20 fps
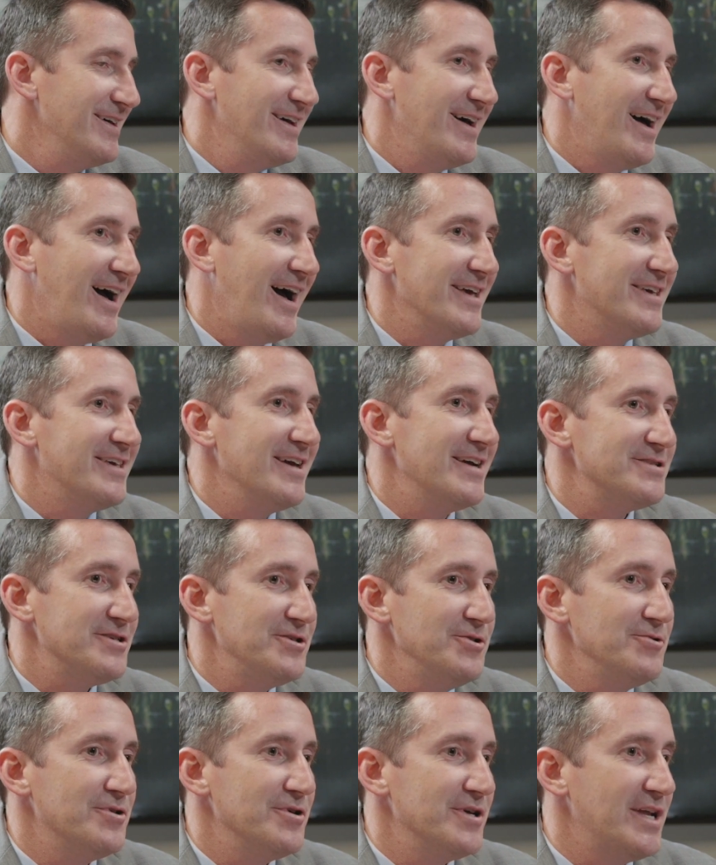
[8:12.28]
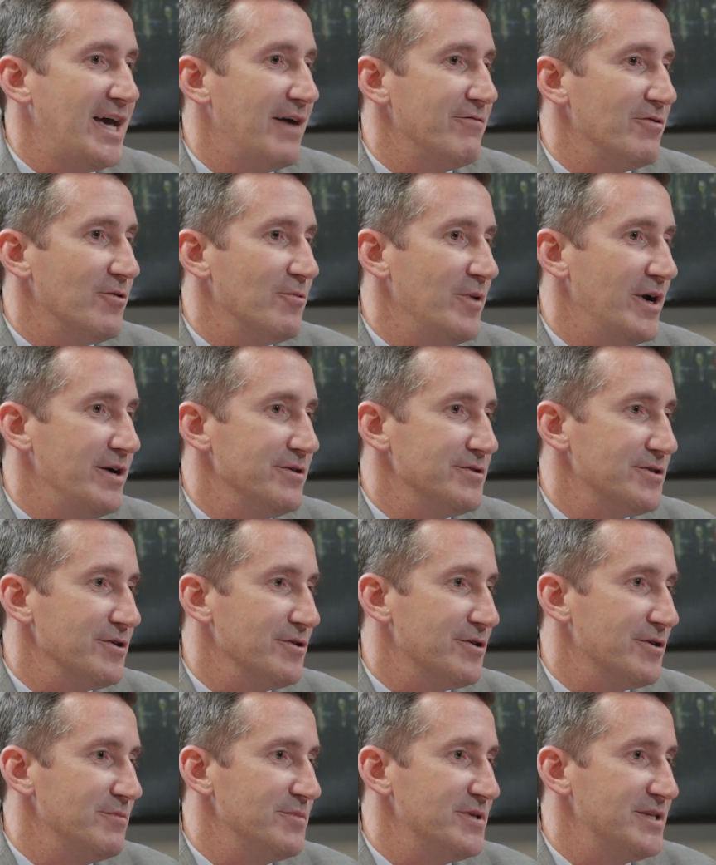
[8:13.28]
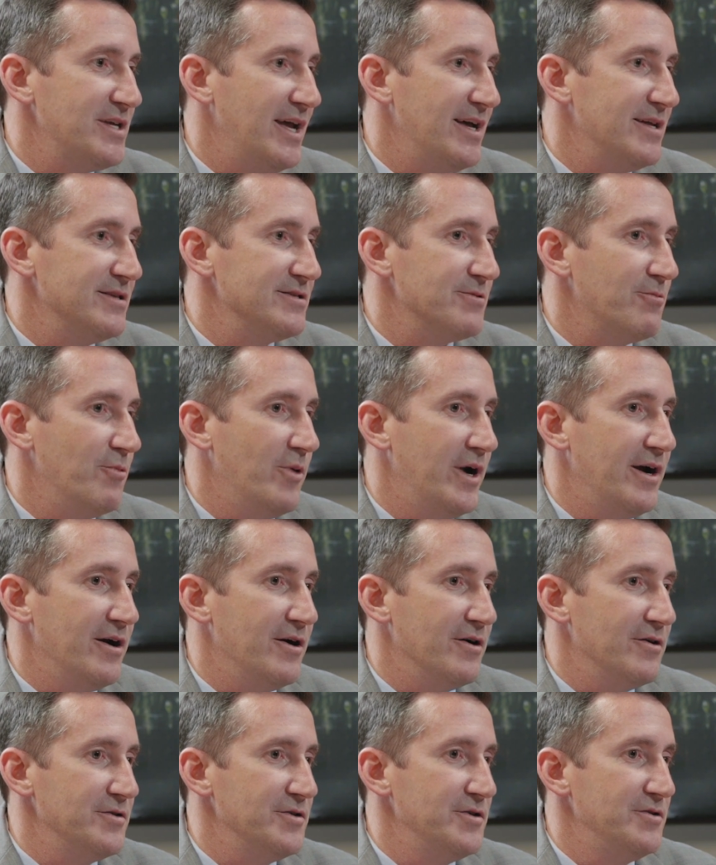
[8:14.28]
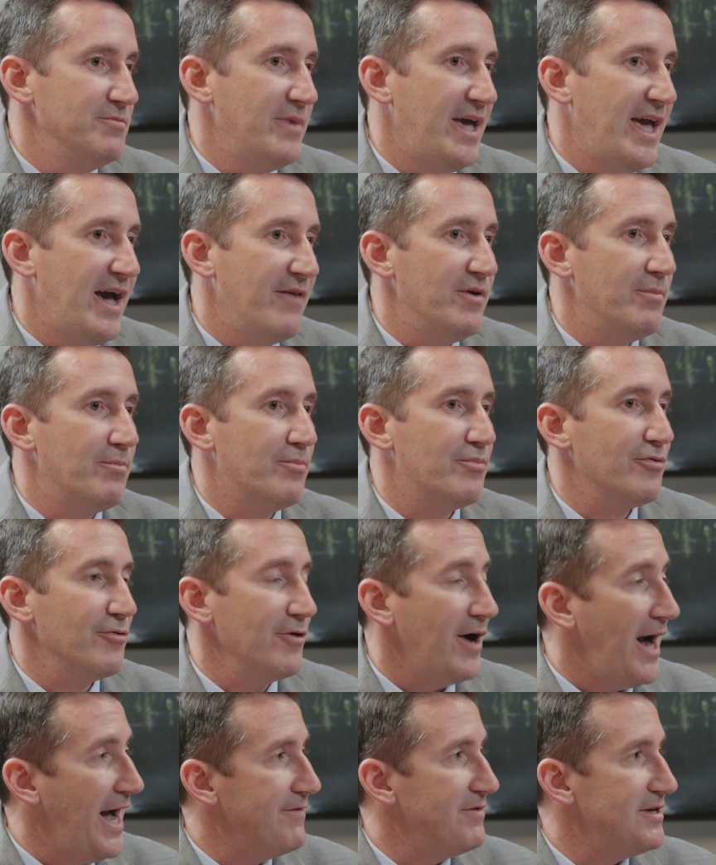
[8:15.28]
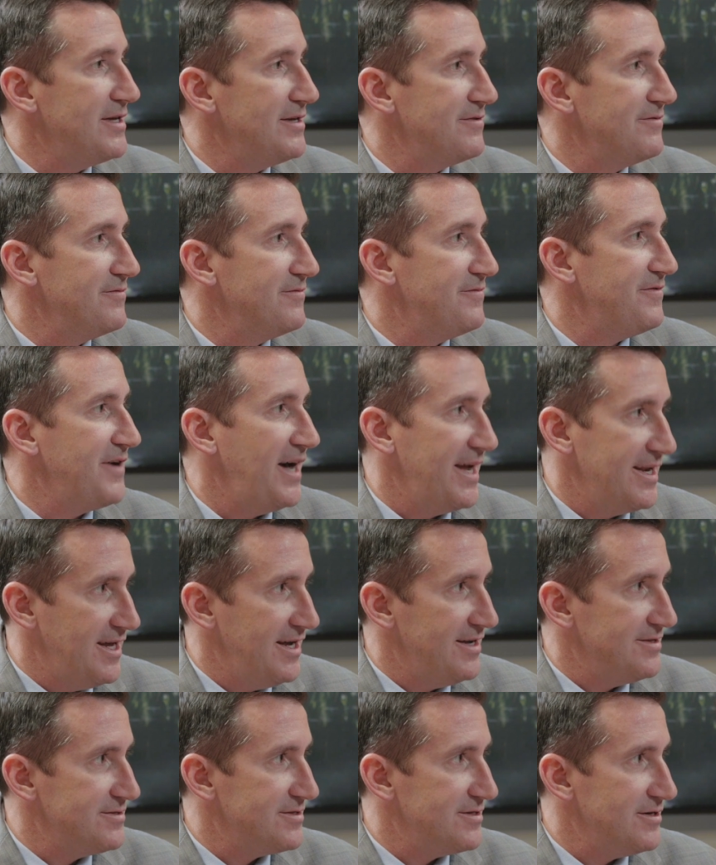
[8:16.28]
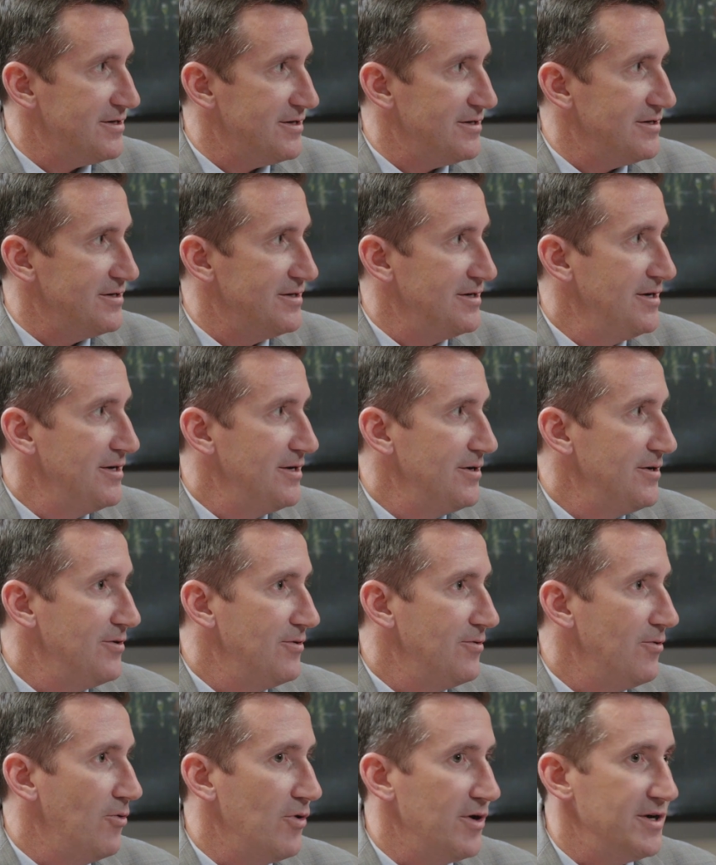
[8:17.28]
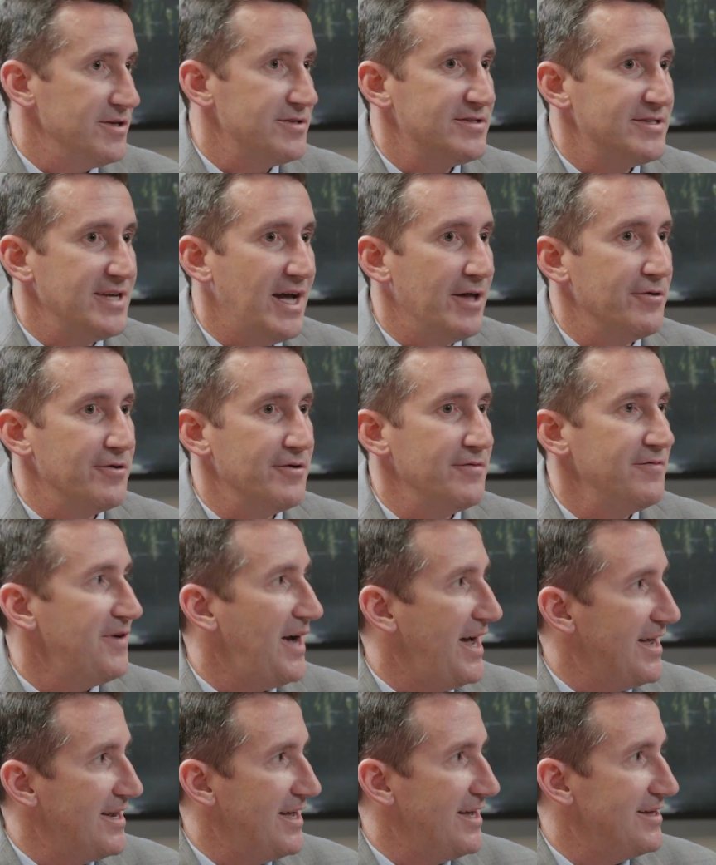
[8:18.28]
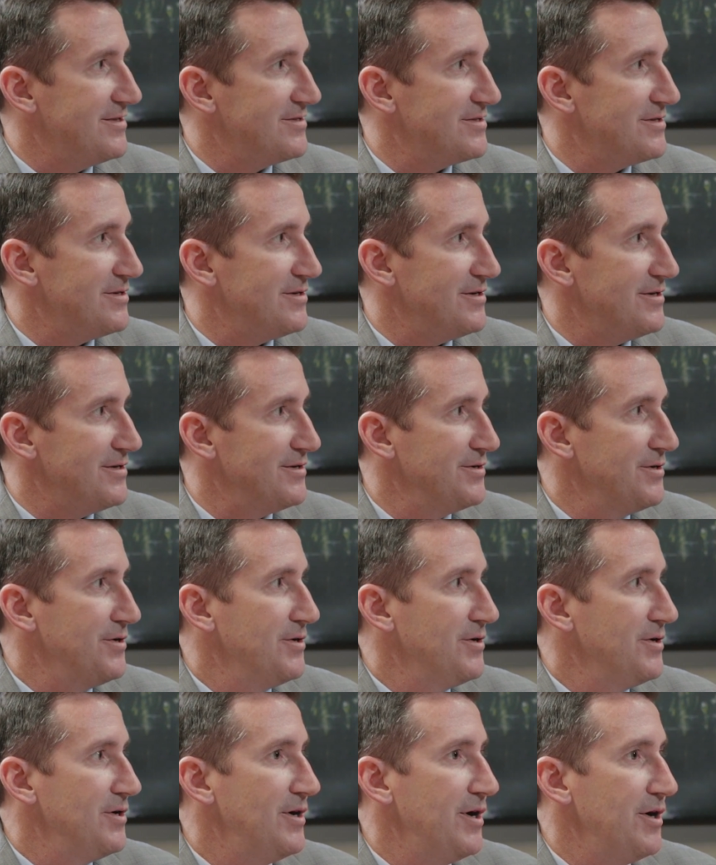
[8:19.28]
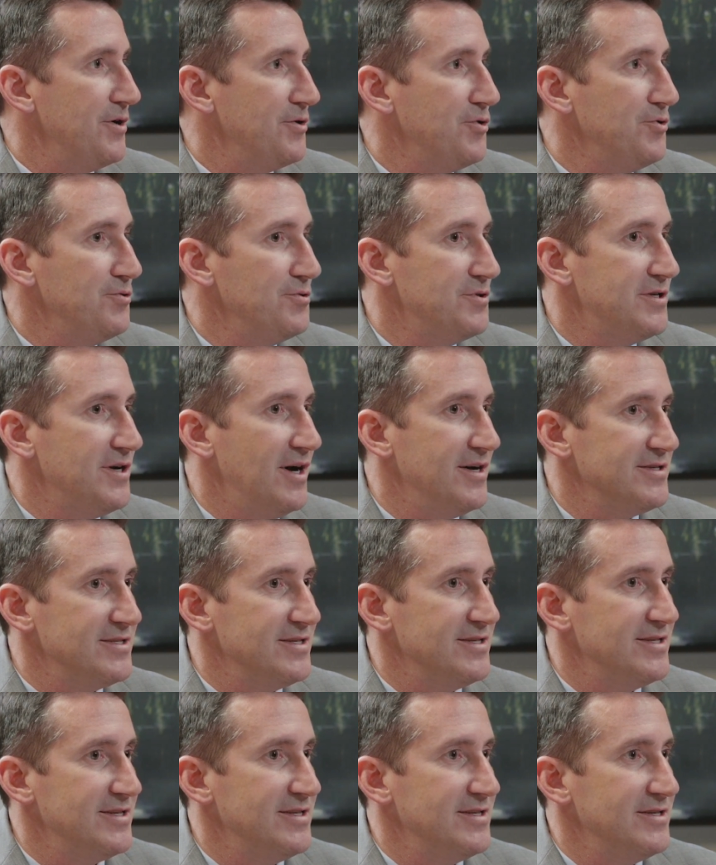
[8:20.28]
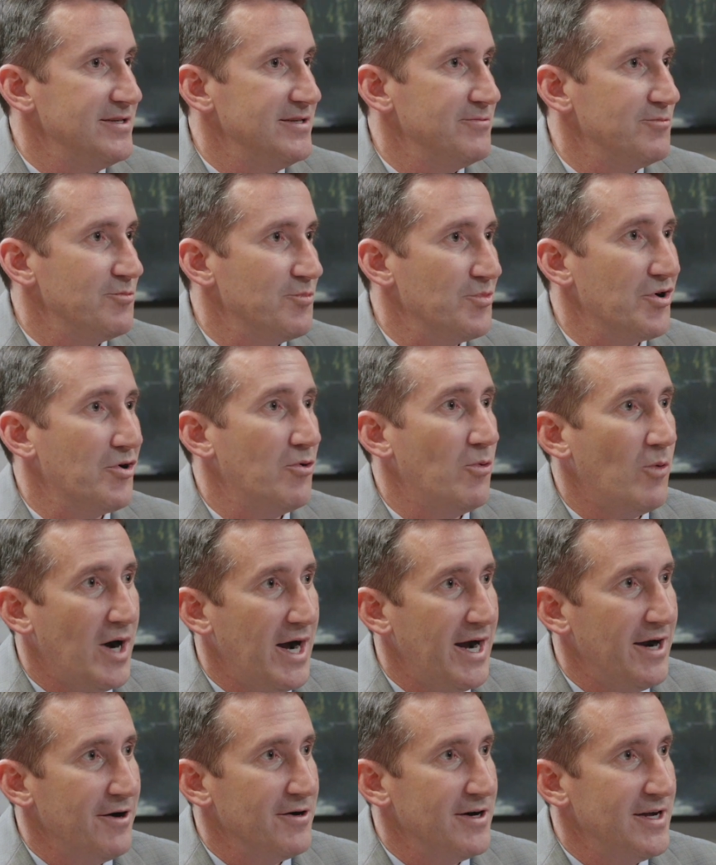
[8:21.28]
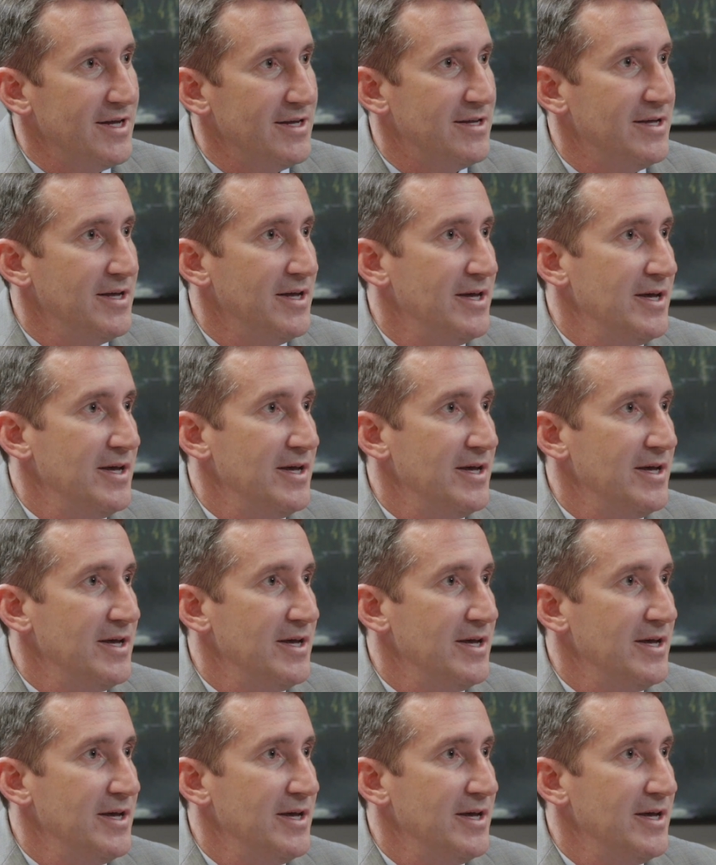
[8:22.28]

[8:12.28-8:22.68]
I guess you could have a rare circumstance where you may have a private financer or a seller financer who doesn't require it.